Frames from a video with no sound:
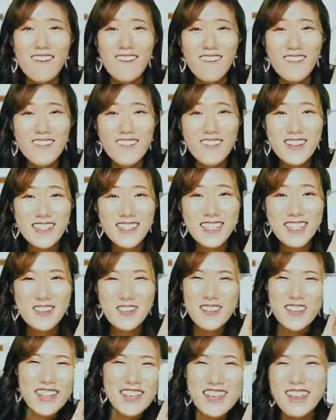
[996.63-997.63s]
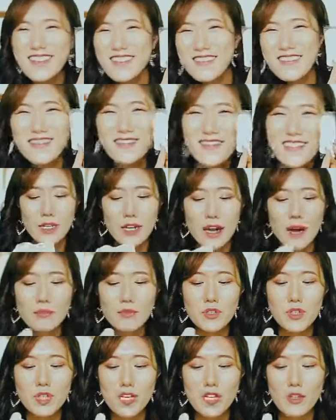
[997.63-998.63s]
Oh, it's so cute.
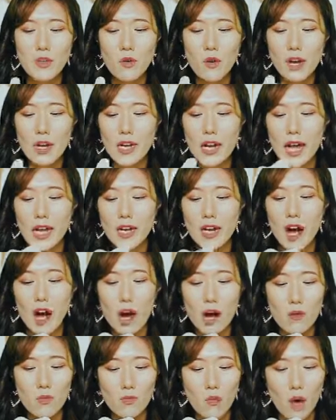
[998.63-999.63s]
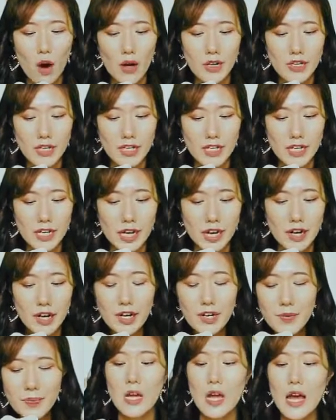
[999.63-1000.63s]
Now I'm just gonna go ahead and add hot water in
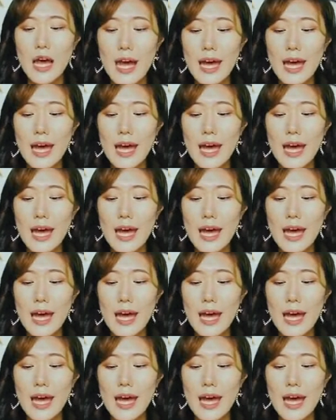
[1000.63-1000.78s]
here.